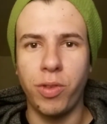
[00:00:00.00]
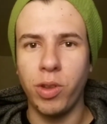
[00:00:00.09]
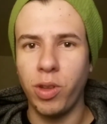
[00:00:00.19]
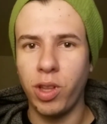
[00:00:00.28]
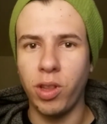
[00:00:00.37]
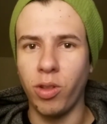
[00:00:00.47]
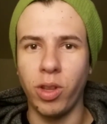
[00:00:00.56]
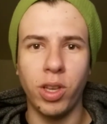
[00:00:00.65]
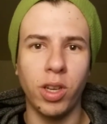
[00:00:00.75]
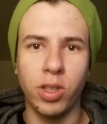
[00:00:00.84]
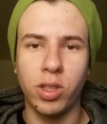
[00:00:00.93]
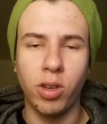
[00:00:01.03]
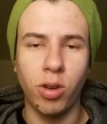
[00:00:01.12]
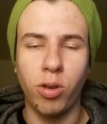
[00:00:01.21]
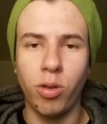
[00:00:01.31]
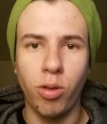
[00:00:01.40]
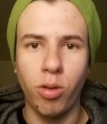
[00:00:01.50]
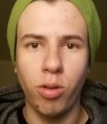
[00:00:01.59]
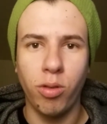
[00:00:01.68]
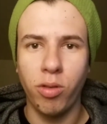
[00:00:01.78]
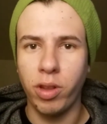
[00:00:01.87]
feeling the Linux kernel
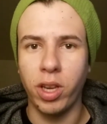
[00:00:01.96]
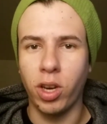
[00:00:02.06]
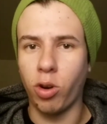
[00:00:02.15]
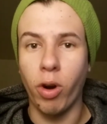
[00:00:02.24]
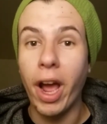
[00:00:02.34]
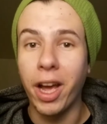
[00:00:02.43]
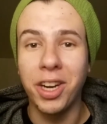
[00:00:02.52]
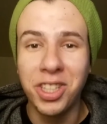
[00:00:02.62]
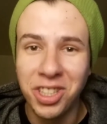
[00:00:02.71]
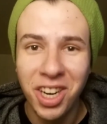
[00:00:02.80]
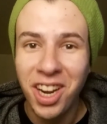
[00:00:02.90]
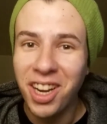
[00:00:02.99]
like crash